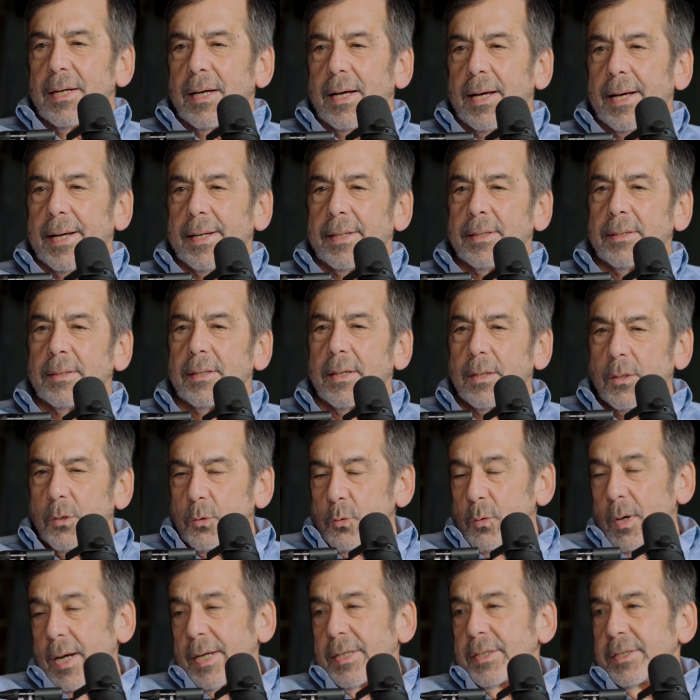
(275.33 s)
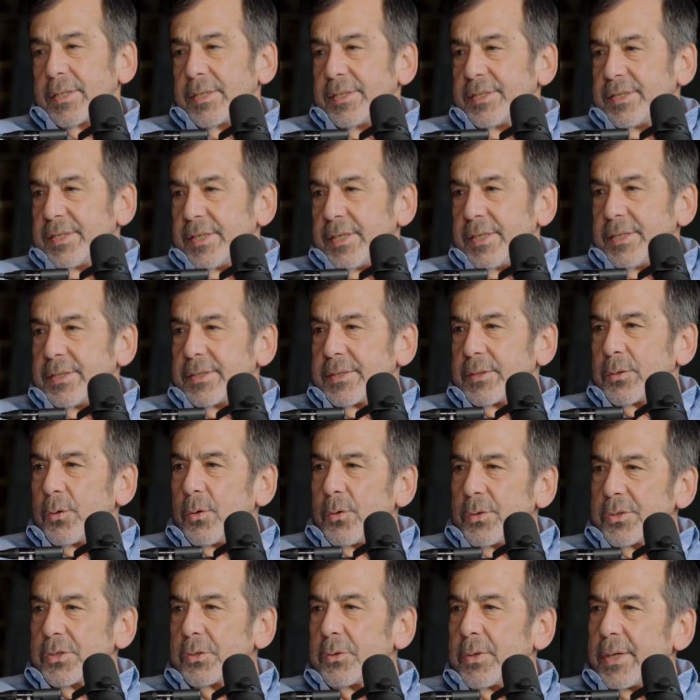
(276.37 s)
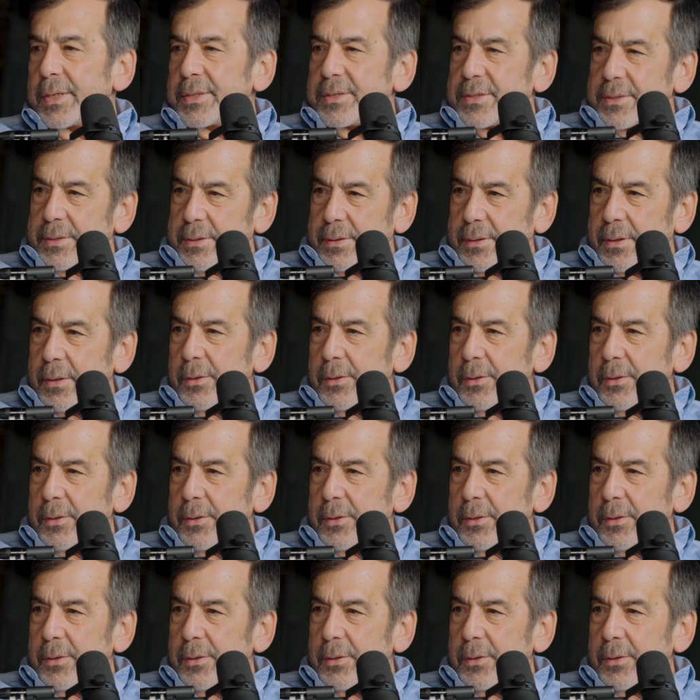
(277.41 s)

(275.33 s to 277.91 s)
and a chronic disease also has